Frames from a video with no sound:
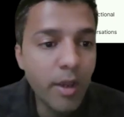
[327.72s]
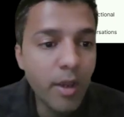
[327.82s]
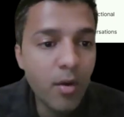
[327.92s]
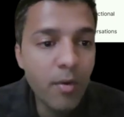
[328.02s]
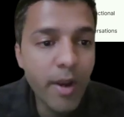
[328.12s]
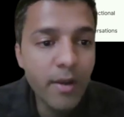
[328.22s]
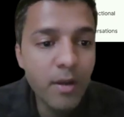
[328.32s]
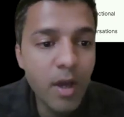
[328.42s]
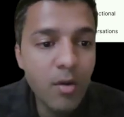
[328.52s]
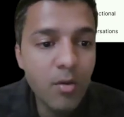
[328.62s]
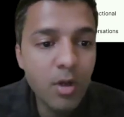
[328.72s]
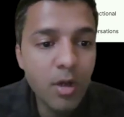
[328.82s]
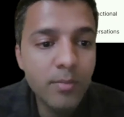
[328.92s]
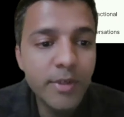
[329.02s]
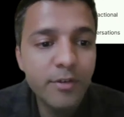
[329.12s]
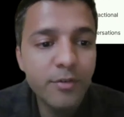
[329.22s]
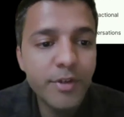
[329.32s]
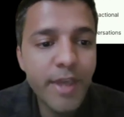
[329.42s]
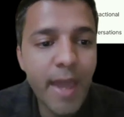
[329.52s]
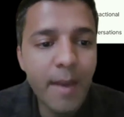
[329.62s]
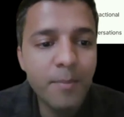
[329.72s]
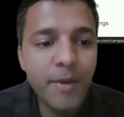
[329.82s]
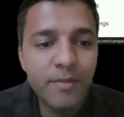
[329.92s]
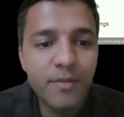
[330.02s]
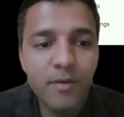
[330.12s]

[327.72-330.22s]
Okay, all right. Now coming to campaigns,